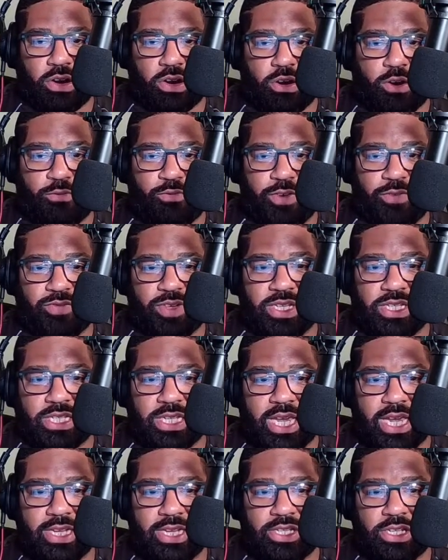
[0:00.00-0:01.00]
All 50
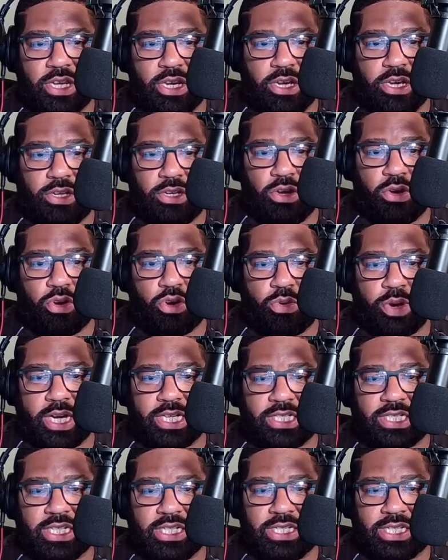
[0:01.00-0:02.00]
states, no
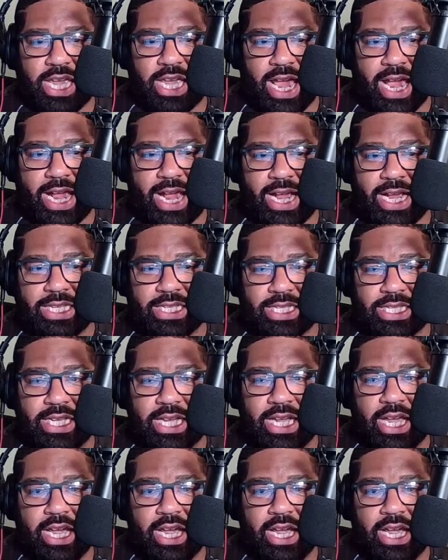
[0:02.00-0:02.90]
questions asked.